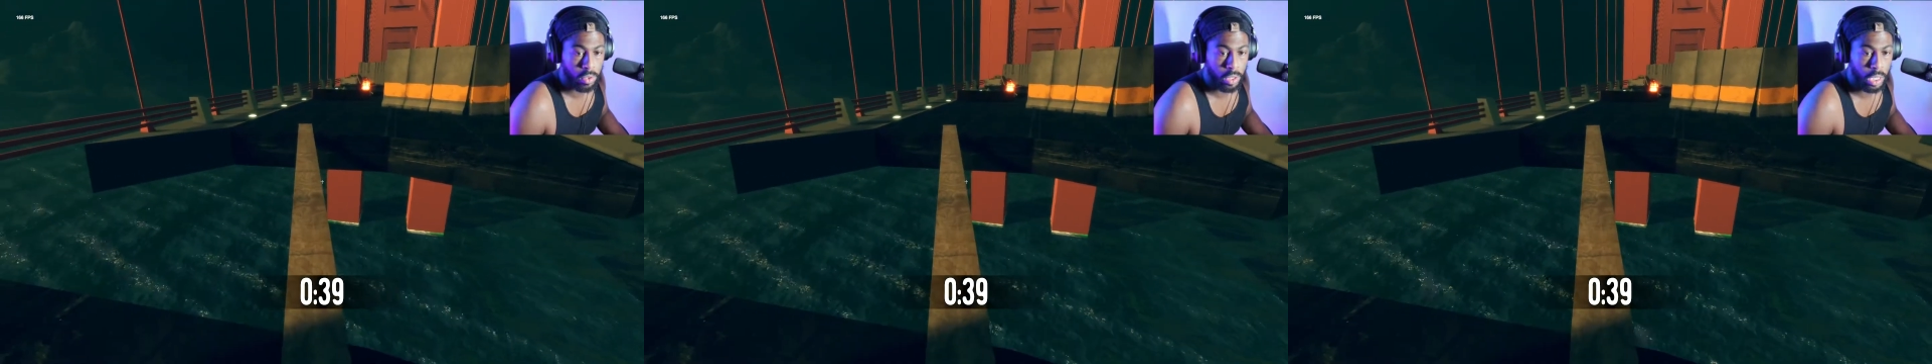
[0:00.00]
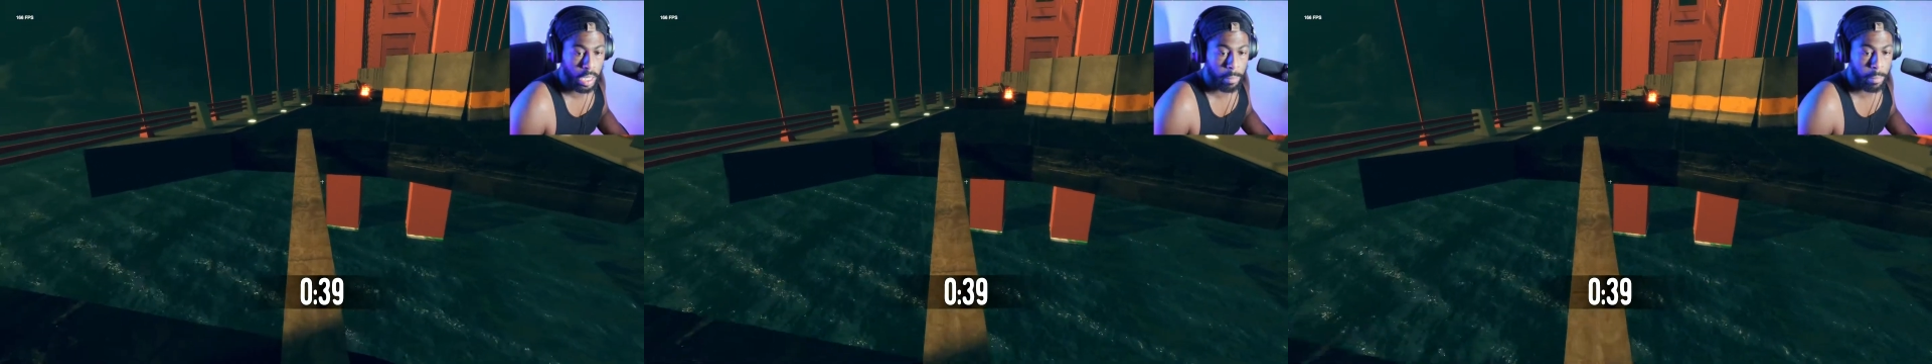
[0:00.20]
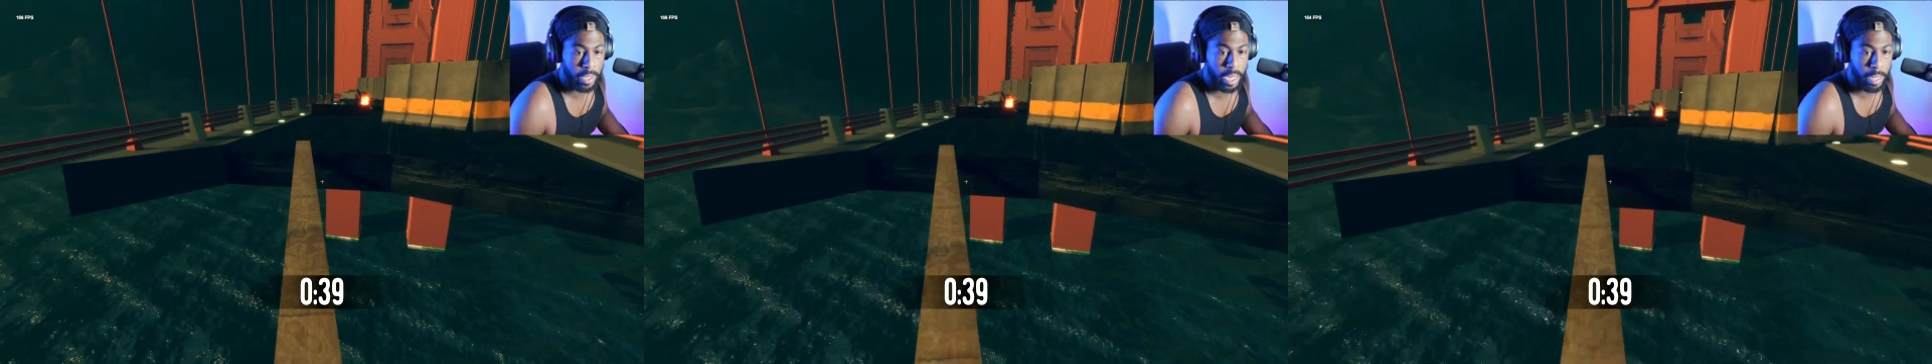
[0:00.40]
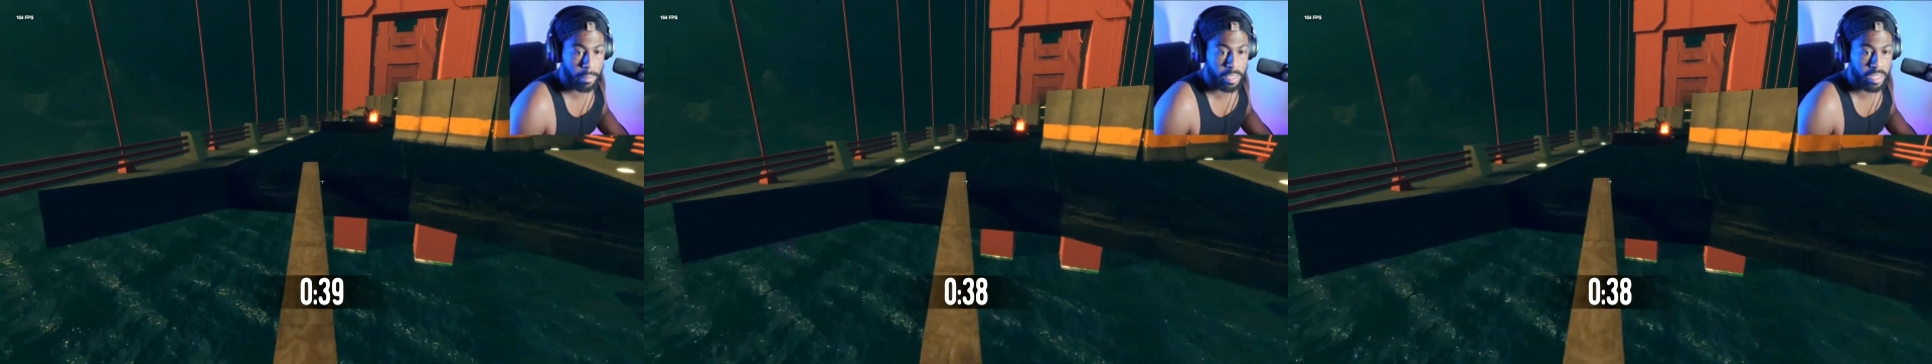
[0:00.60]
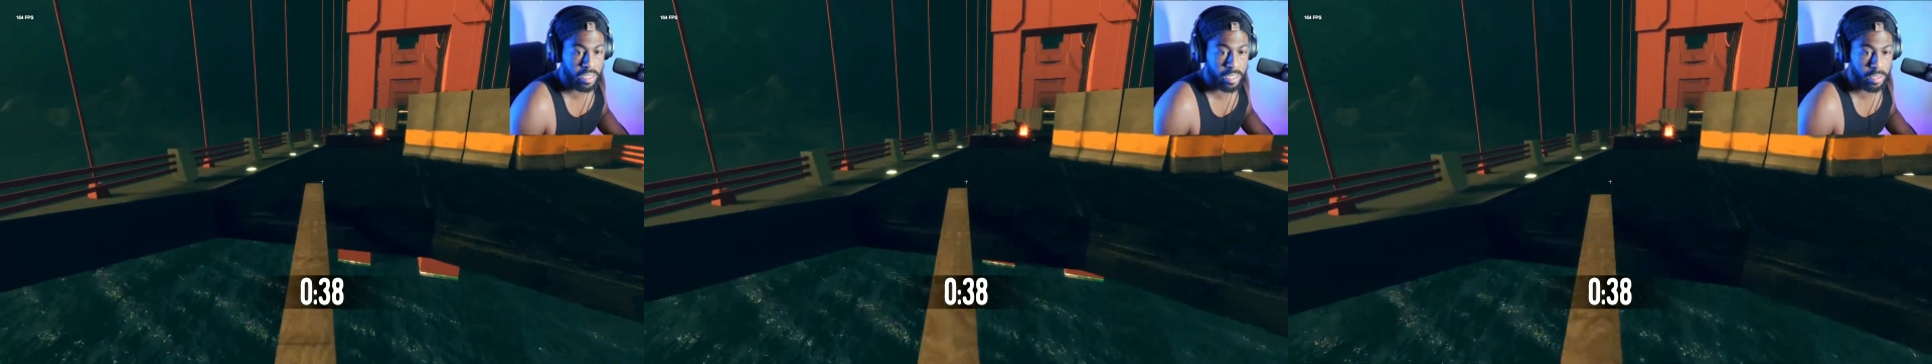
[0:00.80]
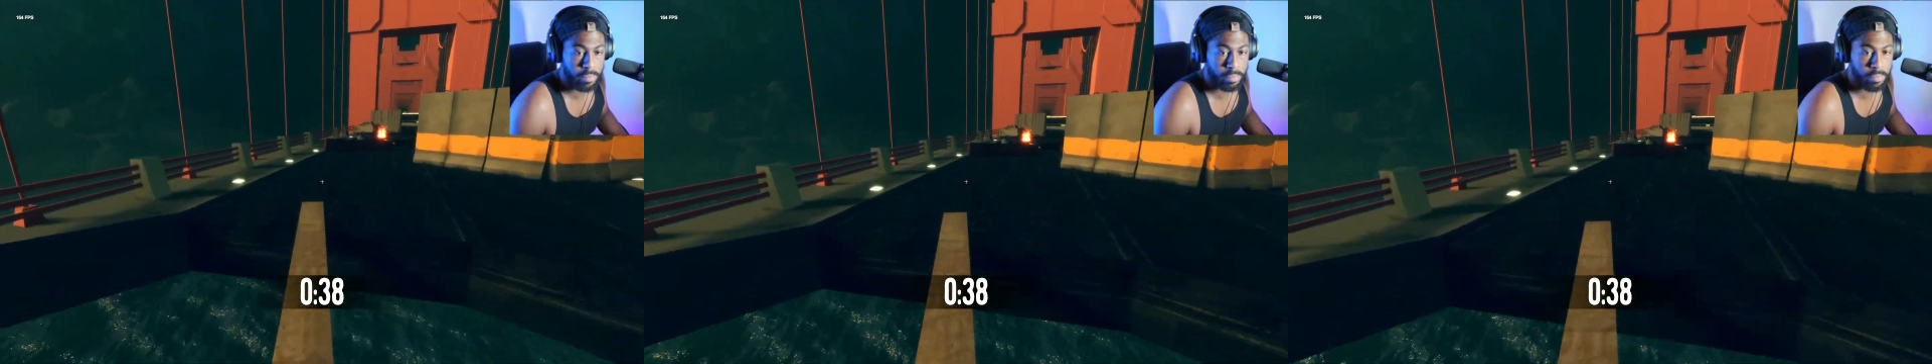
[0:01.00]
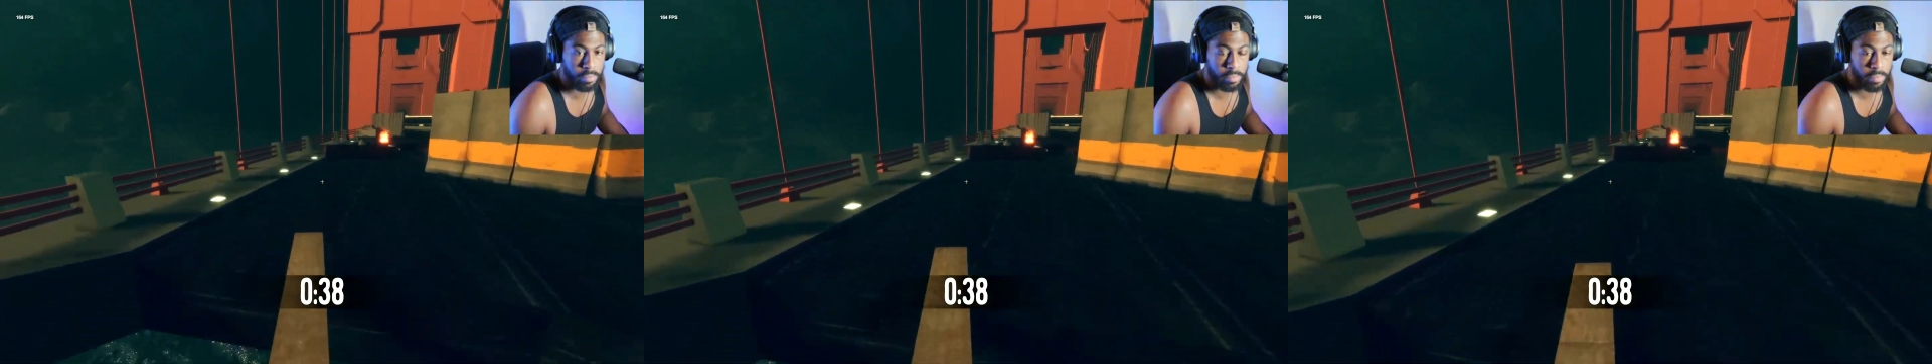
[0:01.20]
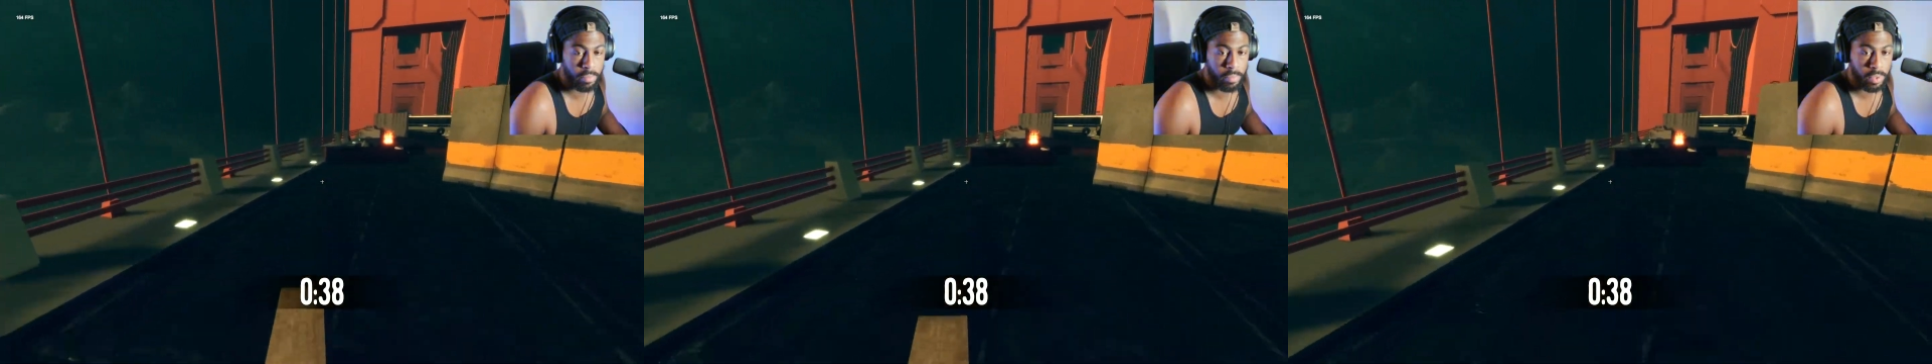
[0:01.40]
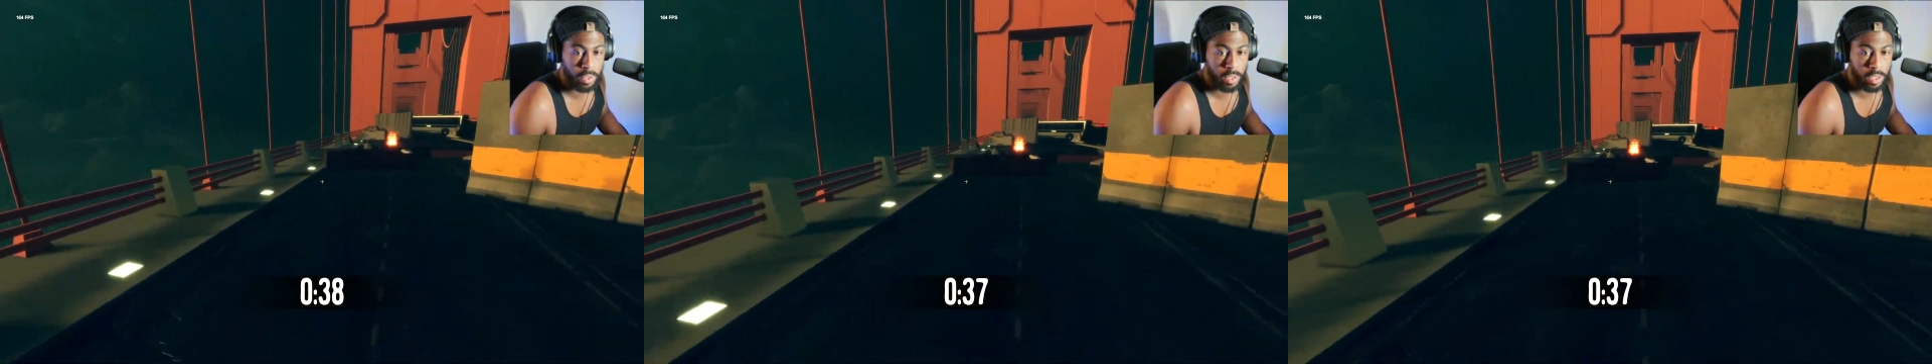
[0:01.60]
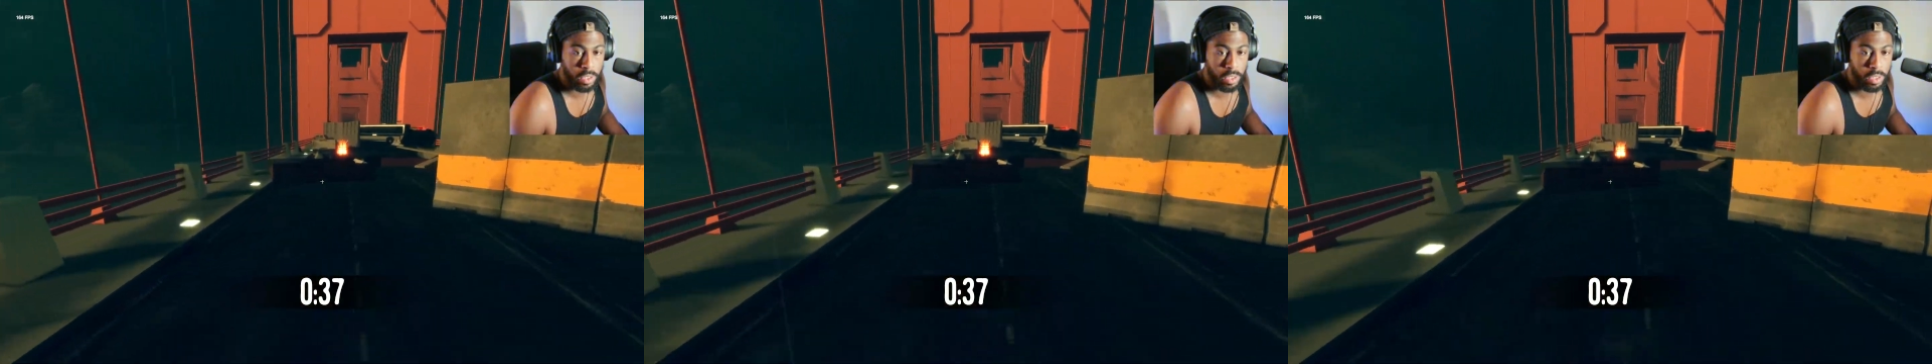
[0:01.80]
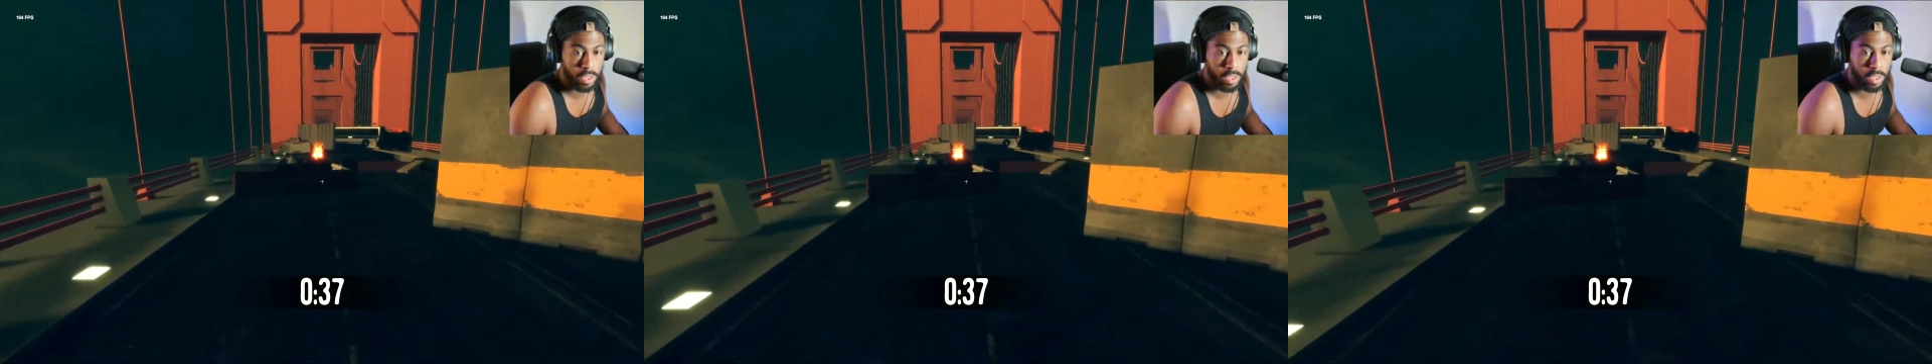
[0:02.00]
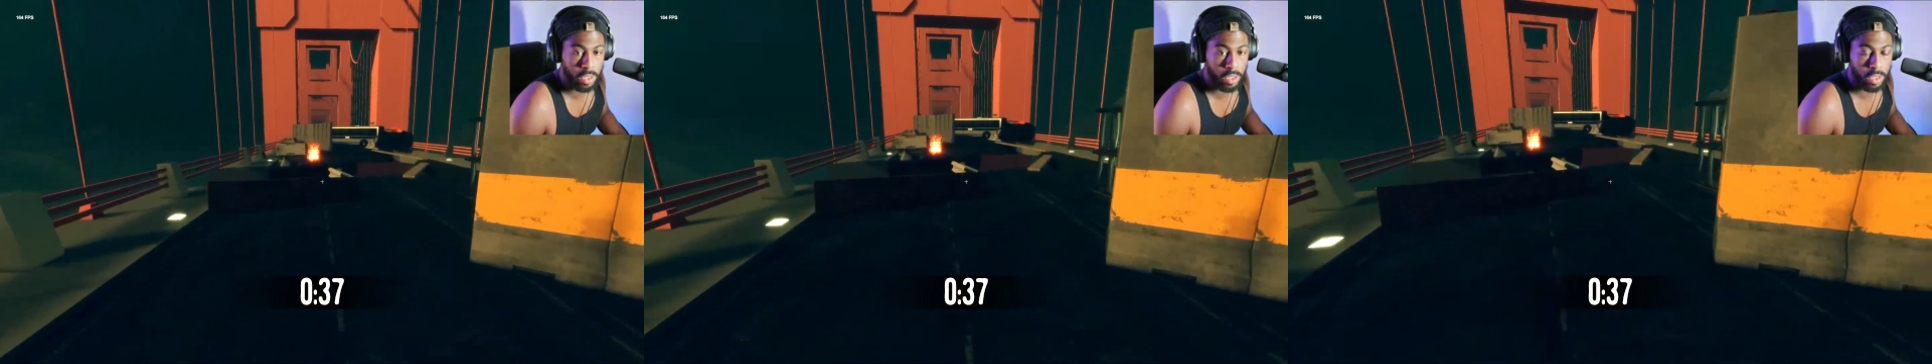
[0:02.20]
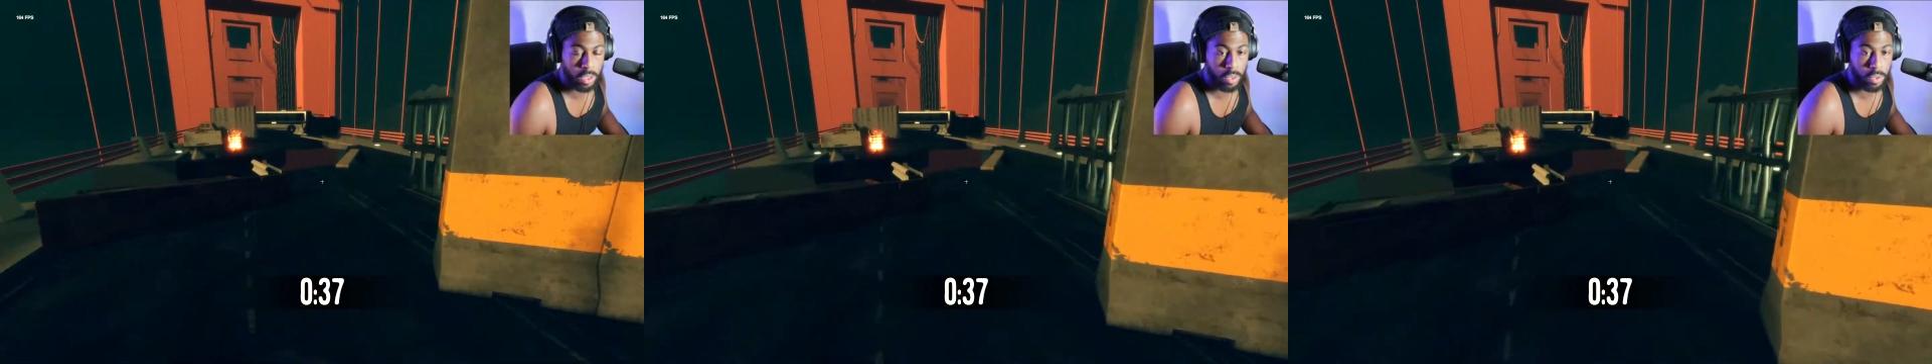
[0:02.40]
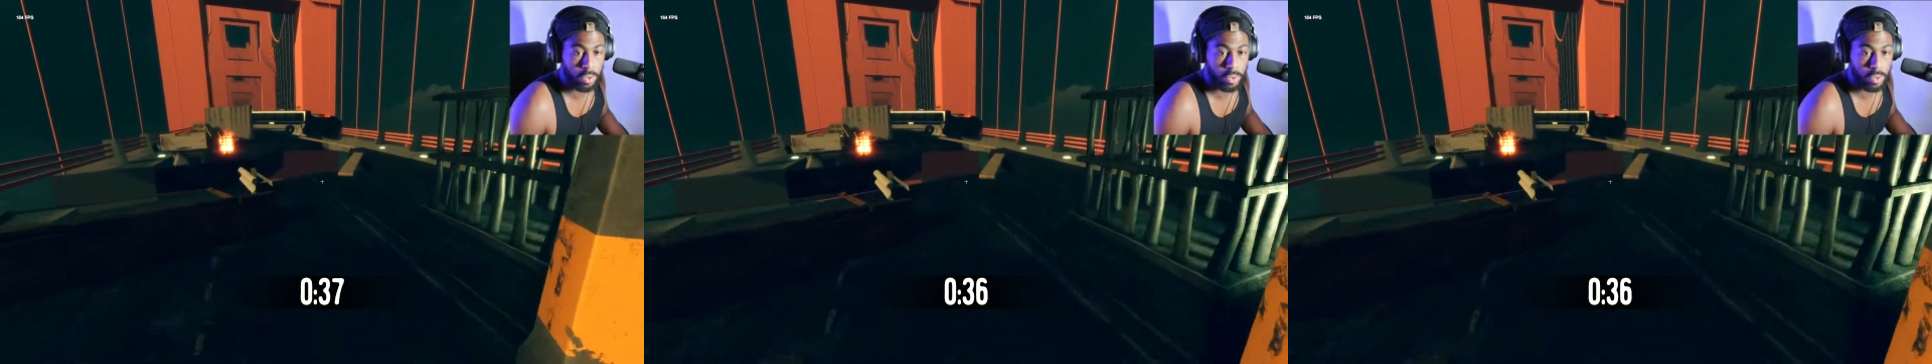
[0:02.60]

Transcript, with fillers: bet I missed him. Uh-oh.